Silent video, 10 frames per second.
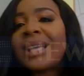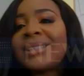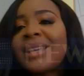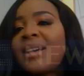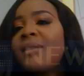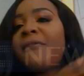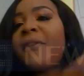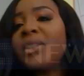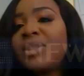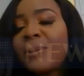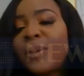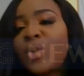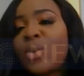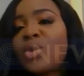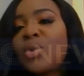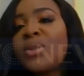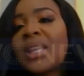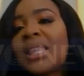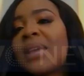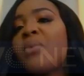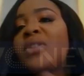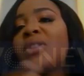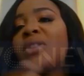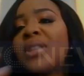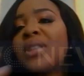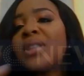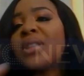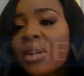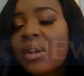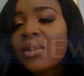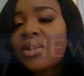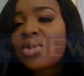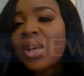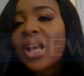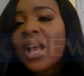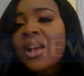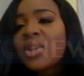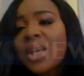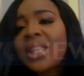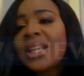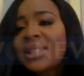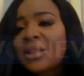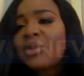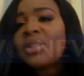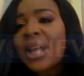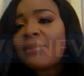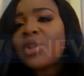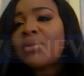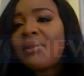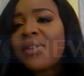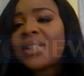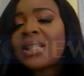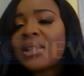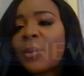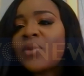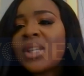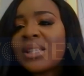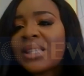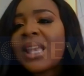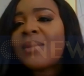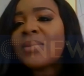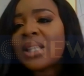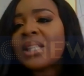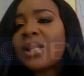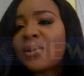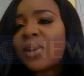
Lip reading: at funds for those who say they want to export out of the country. So I think it's a good time to revisit some of these schemes and these